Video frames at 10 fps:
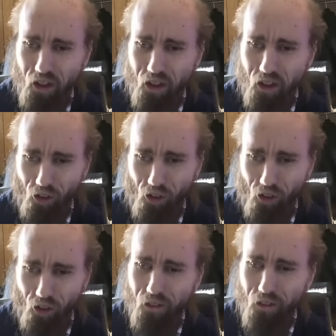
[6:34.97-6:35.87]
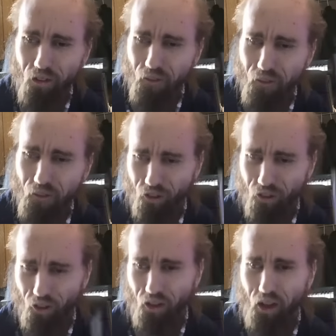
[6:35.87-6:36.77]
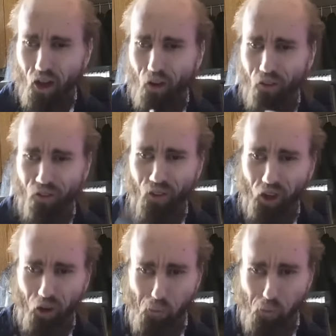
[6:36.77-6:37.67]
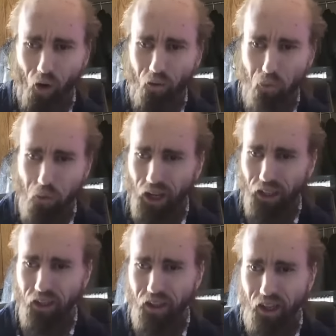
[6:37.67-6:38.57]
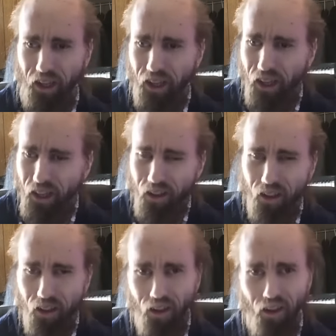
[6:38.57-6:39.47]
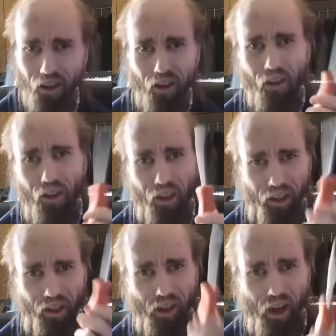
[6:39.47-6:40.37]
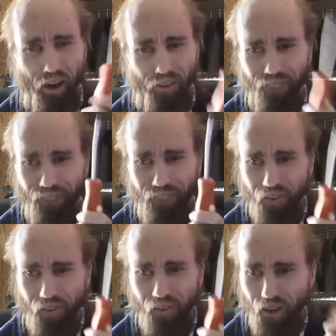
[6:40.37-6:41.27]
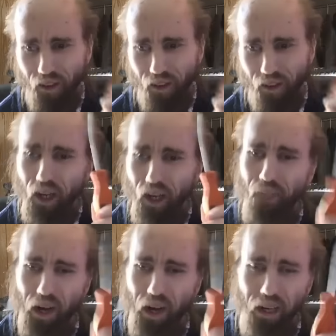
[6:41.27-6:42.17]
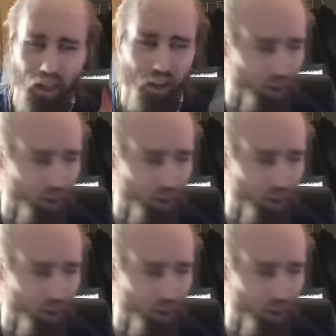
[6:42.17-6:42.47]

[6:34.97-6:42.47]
needs a screwdriver to screw y'all's fucking bolts back in your head, here you go. Some of y'all might need